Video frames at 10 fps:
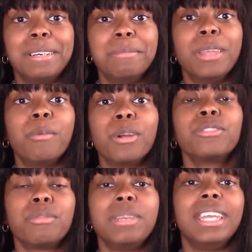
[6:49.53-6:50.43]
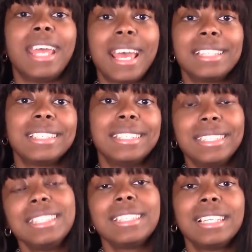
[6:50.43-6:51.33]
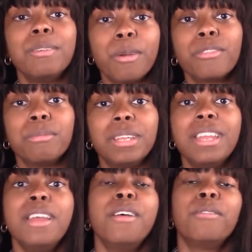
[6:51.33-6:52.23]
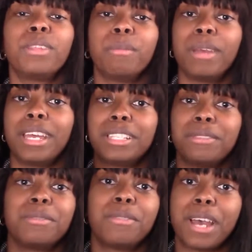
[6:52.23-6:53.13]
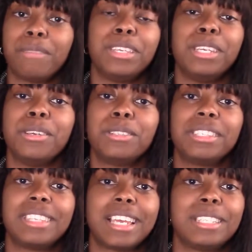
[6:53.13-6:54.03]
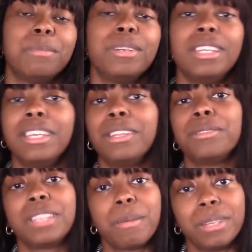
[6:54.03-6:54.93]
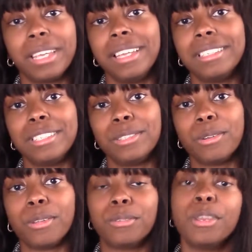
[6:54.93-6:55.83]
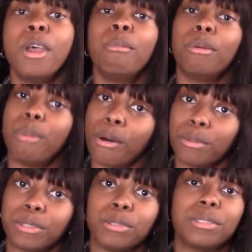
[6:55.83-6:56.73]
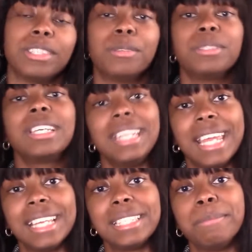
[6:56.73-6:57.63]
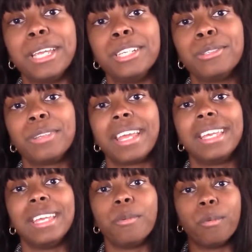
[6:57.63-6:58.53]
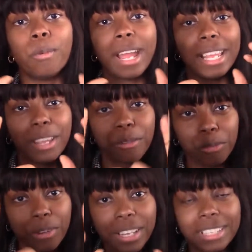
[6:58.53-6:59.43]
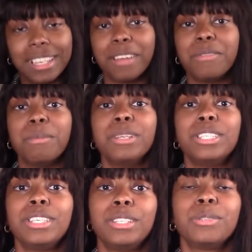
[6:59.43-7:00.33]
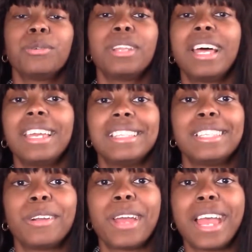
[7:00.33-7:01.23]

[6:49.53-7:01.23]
that works for me and has consistently worked for me for the past 5 years, is actually putting in those applications or those proposals and those connects and making sure that I get right in front of the potential clients that are